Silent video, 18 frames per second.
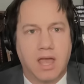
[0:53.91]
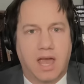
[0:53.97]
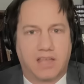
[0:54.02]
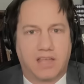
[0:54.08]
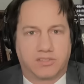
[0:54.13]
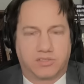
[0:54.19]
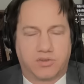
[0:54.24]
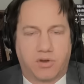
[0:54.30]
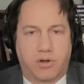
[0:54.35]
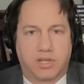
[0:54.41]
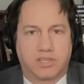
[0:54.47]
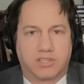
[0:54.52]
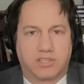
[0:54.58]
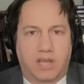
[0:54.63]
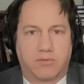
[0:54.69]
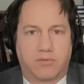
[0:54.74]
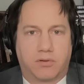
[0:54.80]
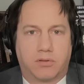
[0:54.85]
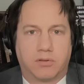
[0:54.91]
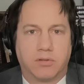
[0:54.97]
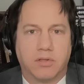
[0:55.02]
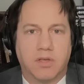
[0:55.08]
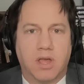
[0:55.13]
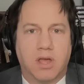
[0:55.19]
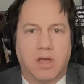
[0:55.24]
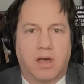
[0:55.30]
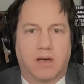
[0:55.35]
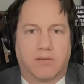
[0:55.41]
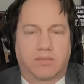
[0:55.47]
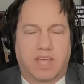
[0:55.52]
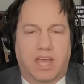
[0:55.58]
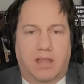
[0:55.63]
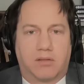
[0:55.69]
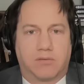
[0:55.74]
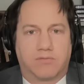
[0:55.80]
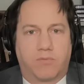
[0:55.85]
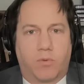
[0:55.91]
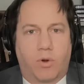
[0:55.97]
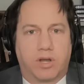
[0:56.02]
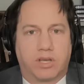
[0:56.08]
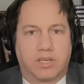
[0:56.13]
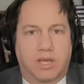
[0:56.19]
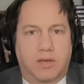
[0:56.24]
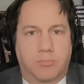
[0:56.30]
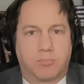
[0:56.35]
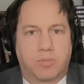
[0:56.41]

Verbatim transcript: as Attorney General of California.